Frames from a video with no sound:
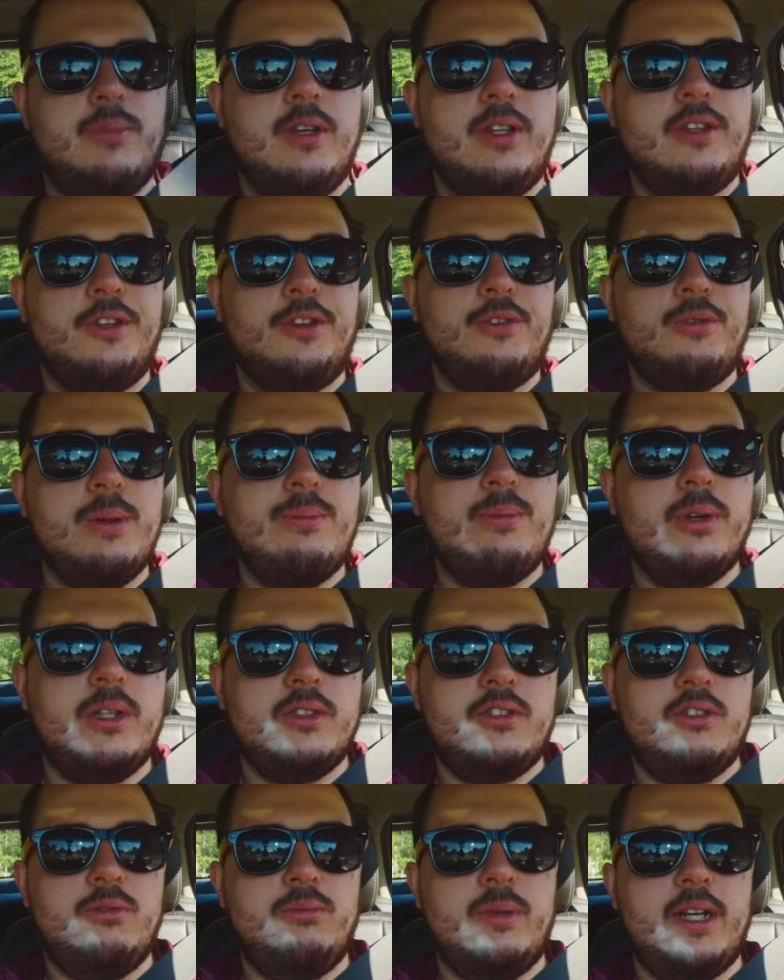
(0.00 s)
But the
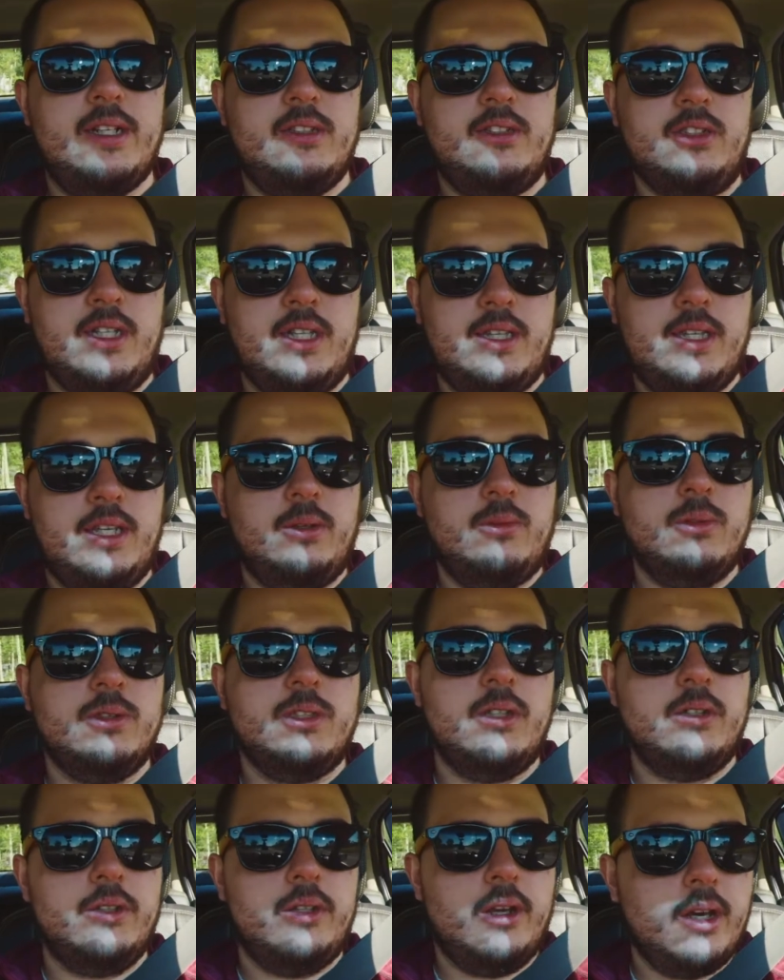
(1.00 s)
3.2 miles, I think, was
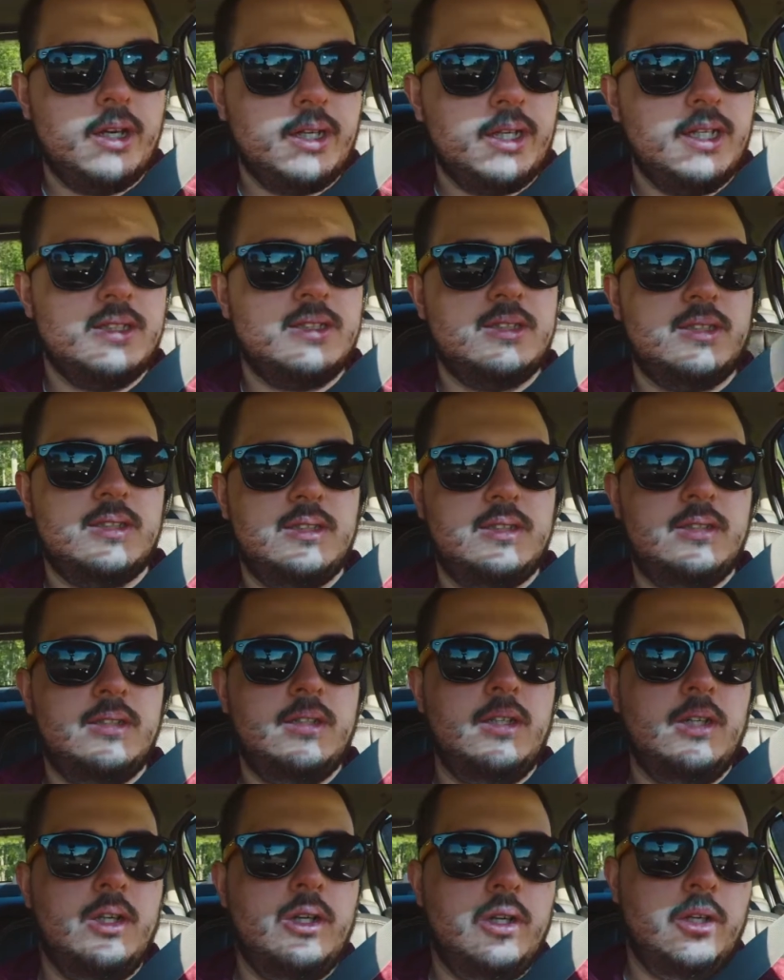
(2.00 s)
the longest
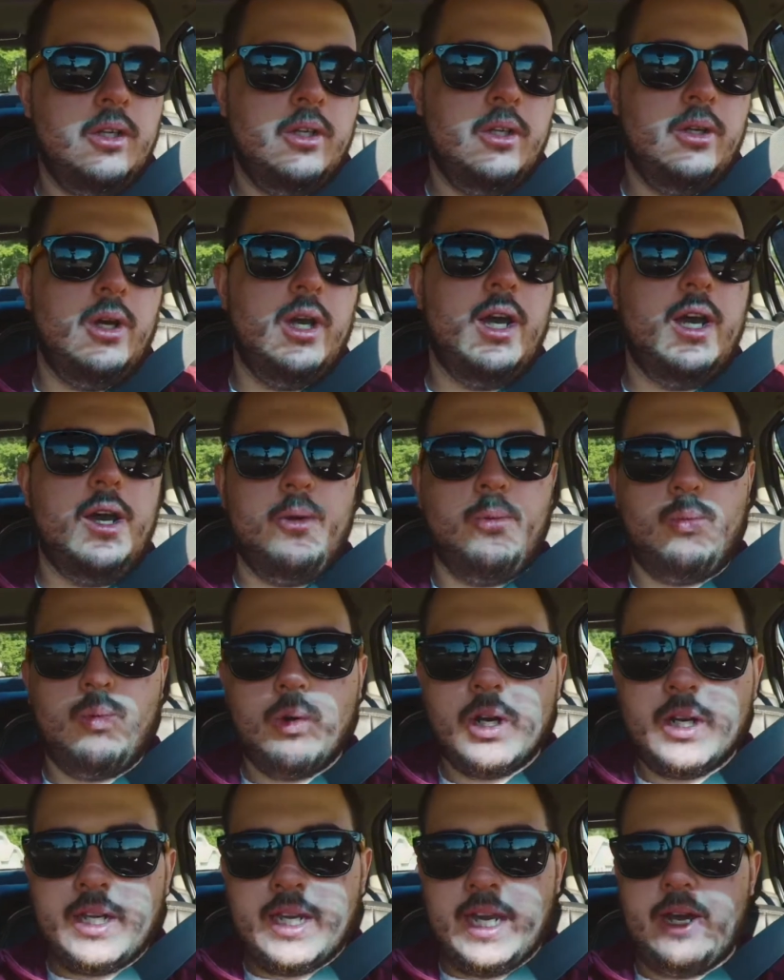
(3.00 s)

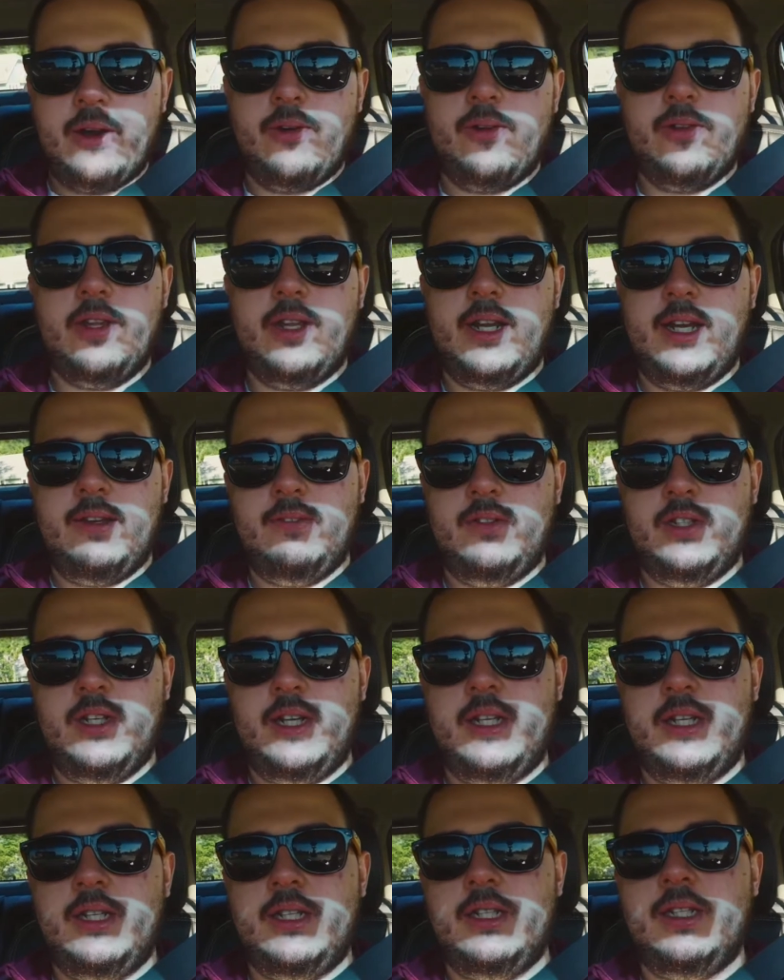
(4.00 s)
workout that I've
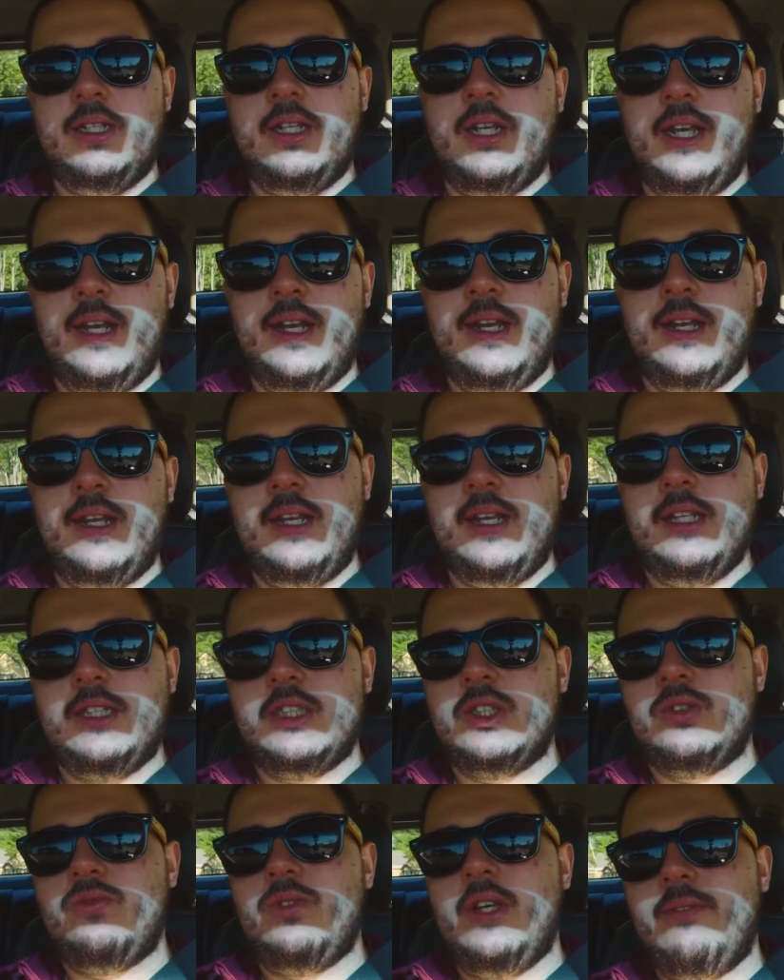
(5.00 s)
done, and it
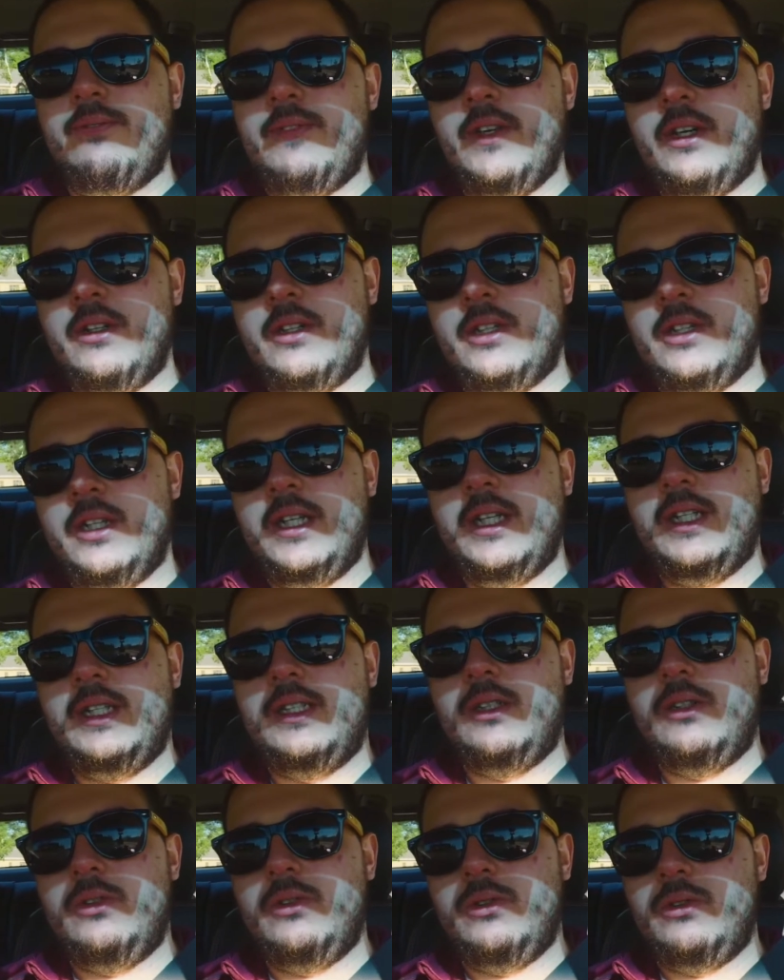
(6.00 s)
felt good
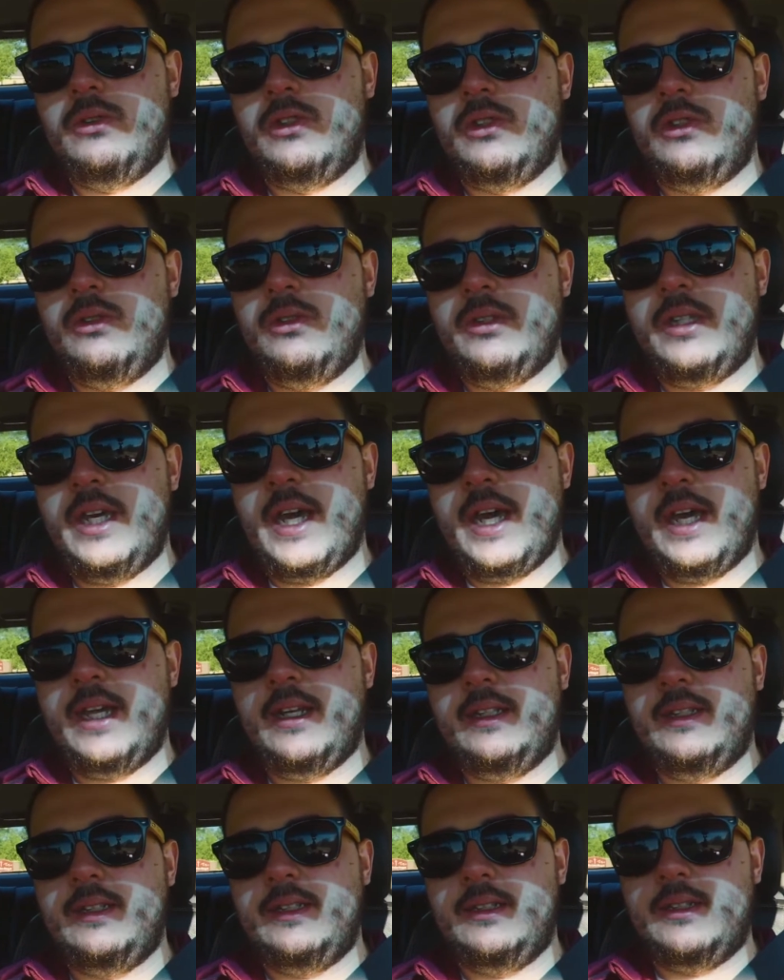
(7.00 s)
to do that
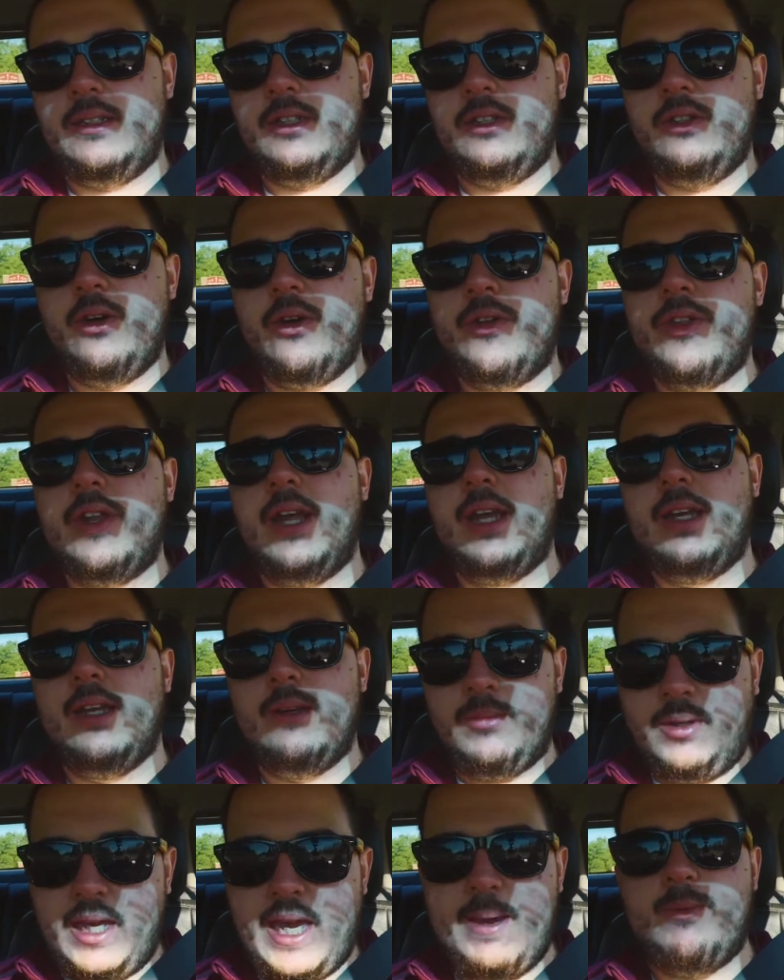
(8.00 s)
and to know that I
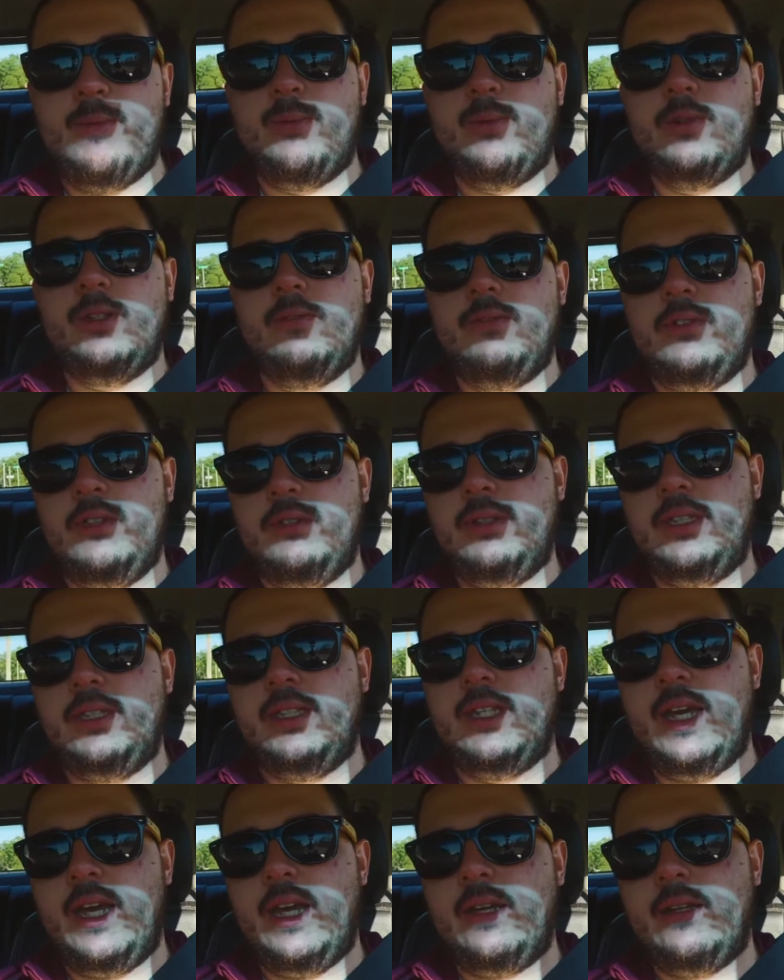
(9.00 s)
am capable of doing
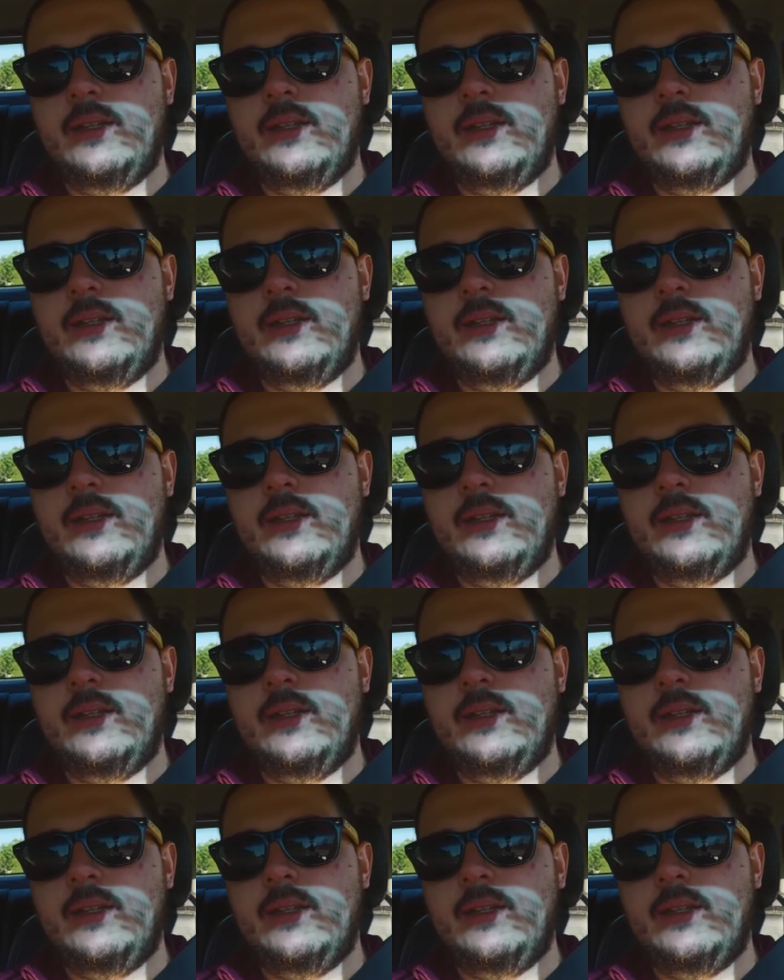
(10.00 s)
that.